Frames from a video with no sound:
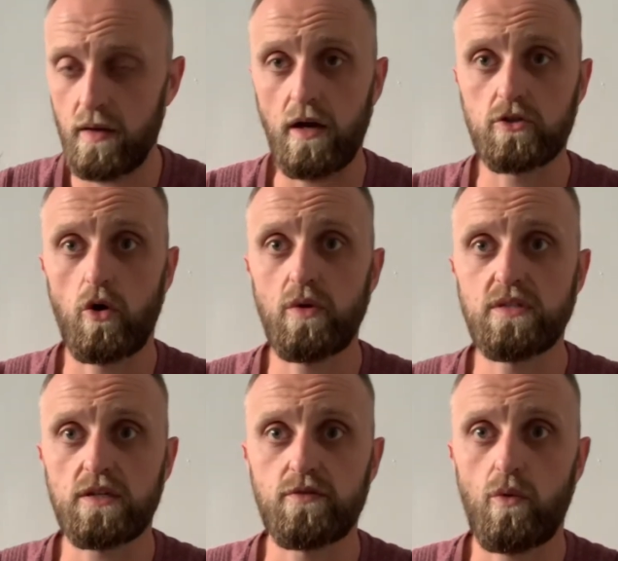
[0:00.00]
As as always,
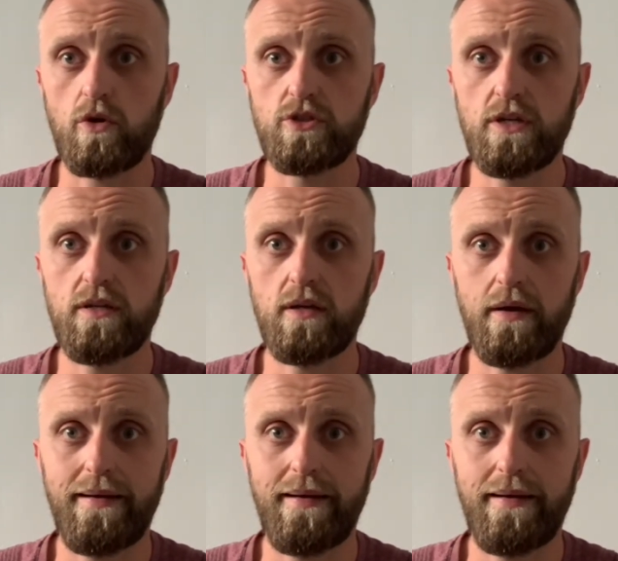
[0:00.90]
thanks for watching.